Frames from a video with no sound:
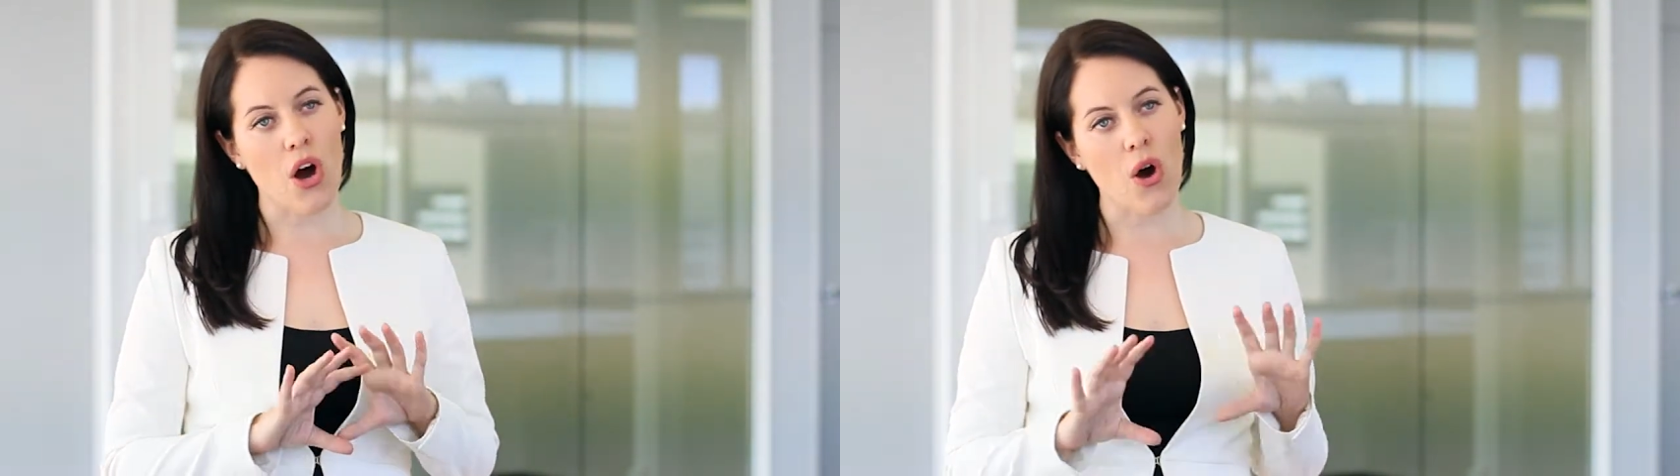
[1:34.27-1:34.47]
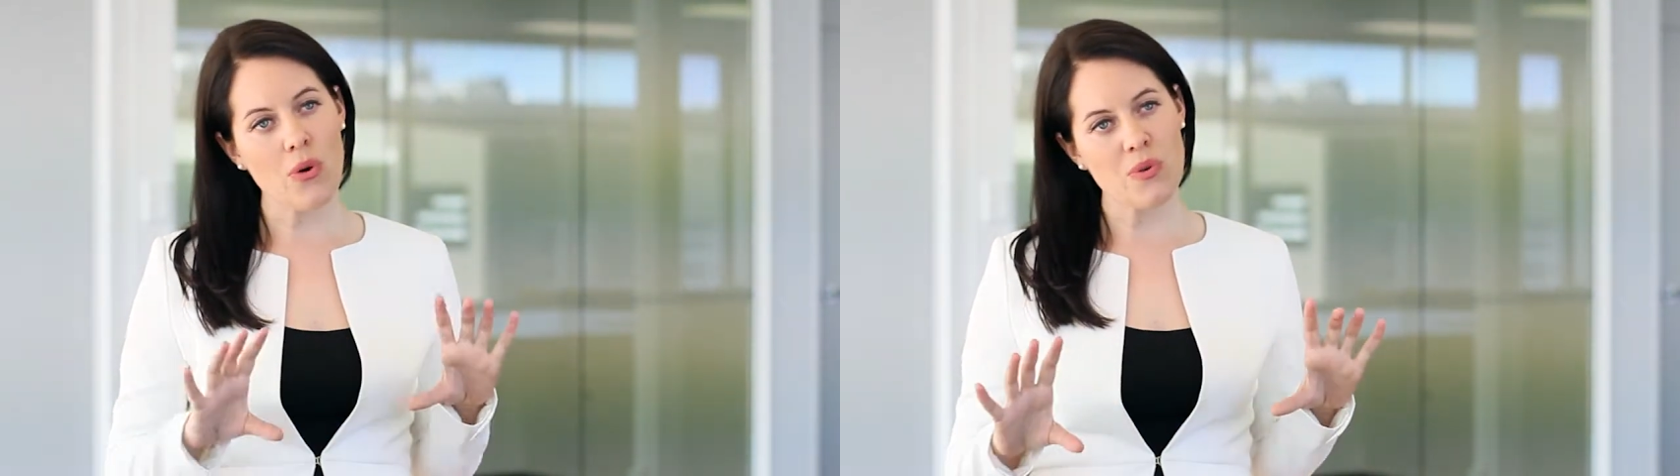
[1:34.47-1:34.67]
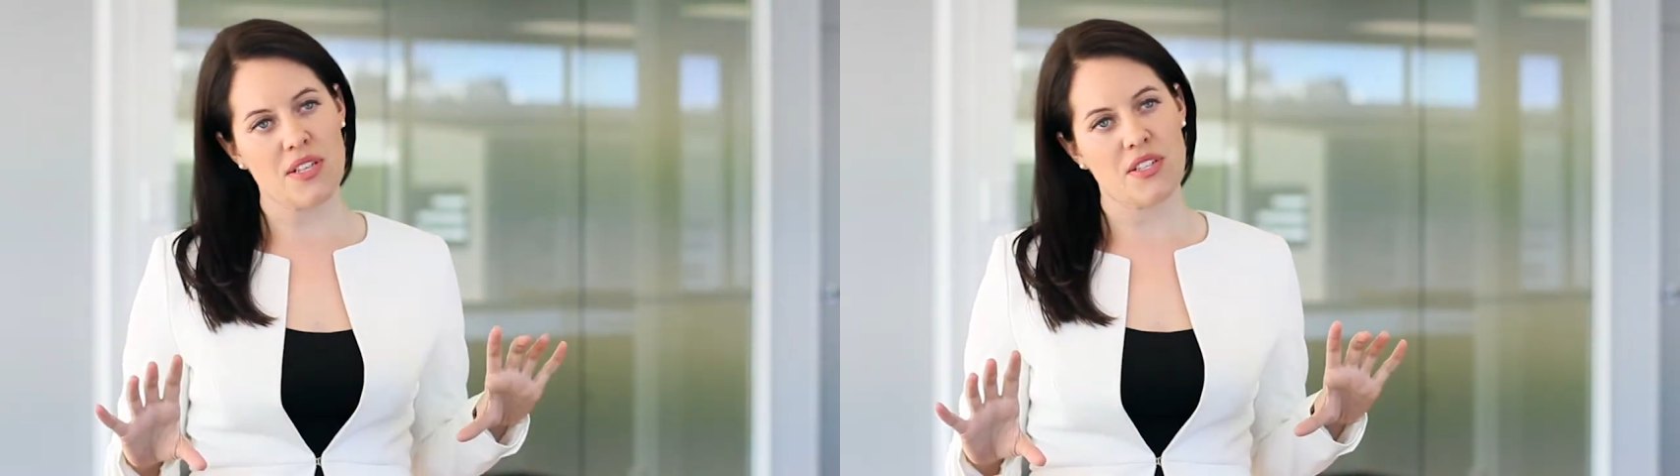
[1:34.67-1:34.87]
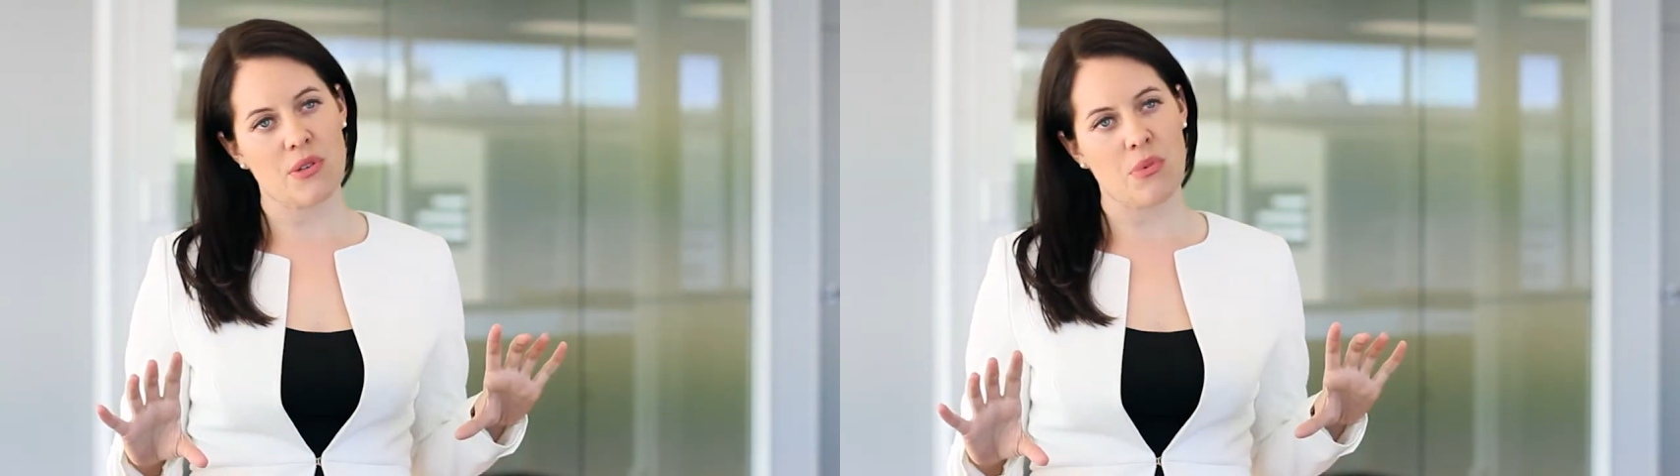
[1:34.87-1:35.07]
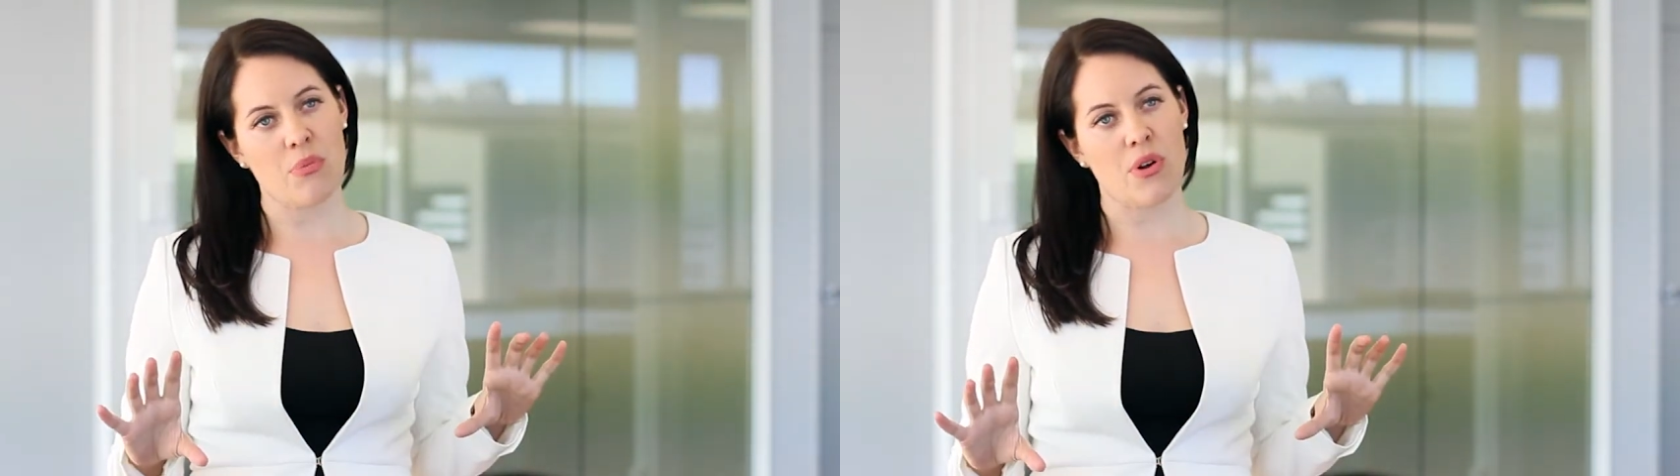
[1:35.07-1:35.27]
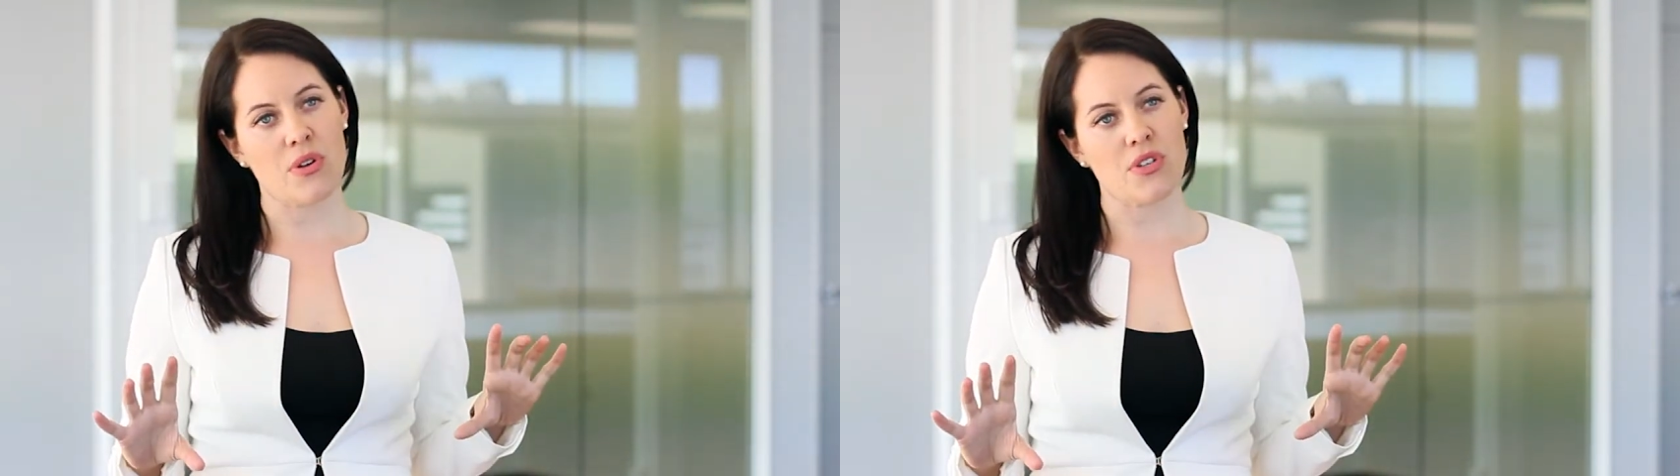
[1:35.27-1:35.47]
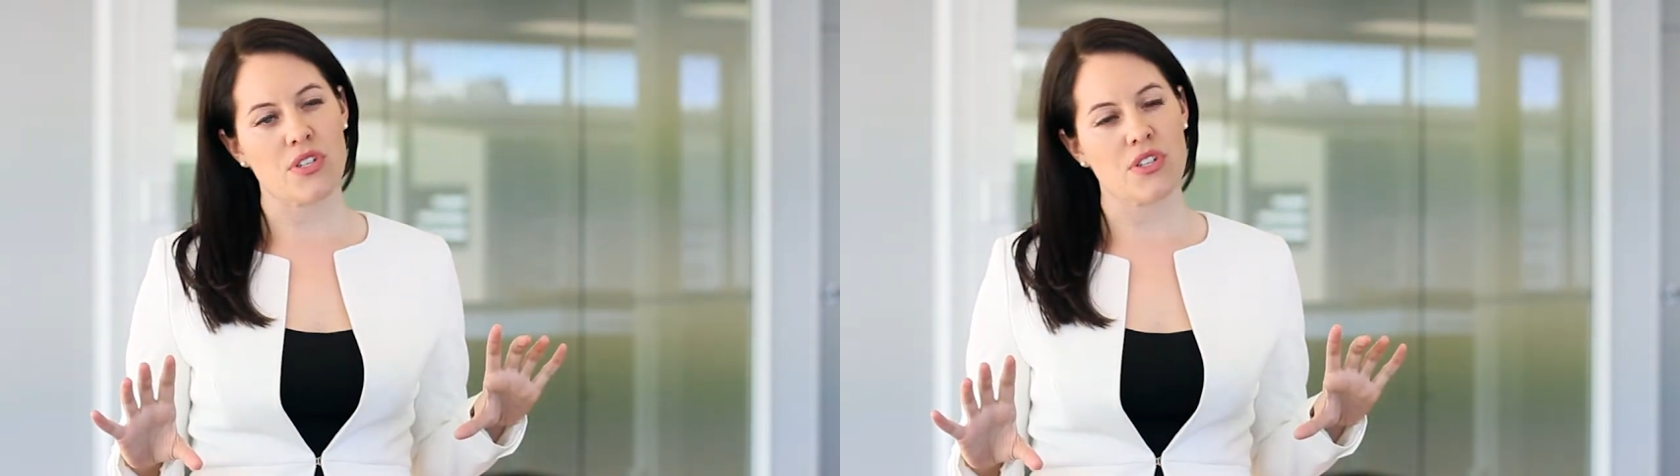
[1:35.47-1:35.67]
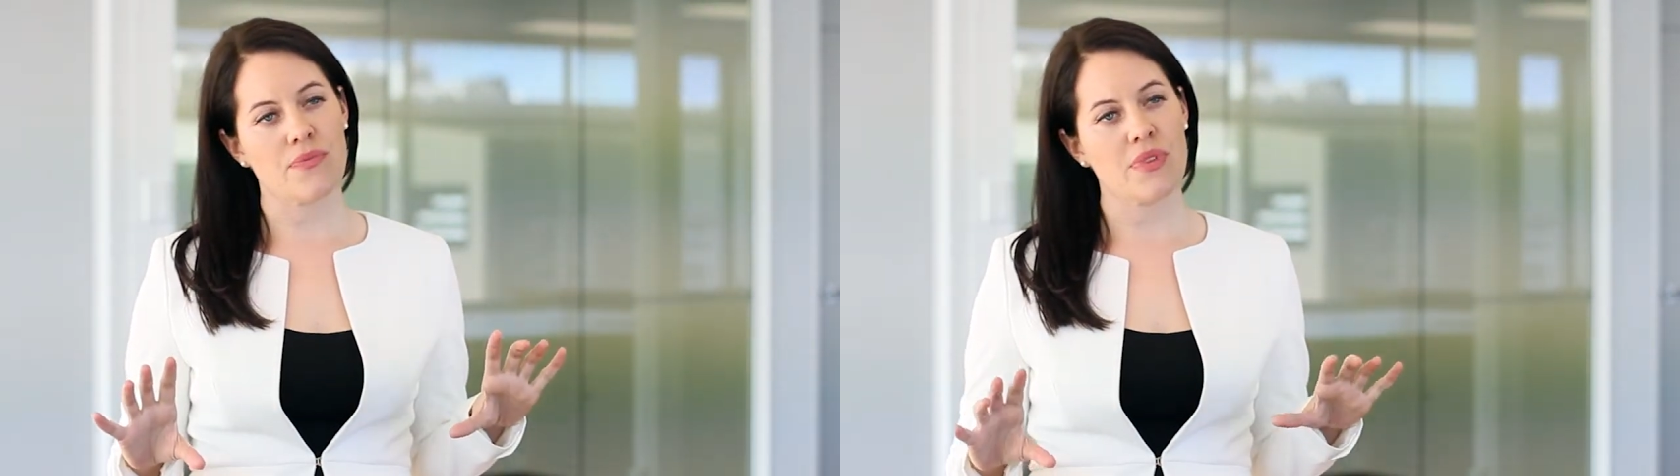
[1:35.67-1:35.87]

whole system approach.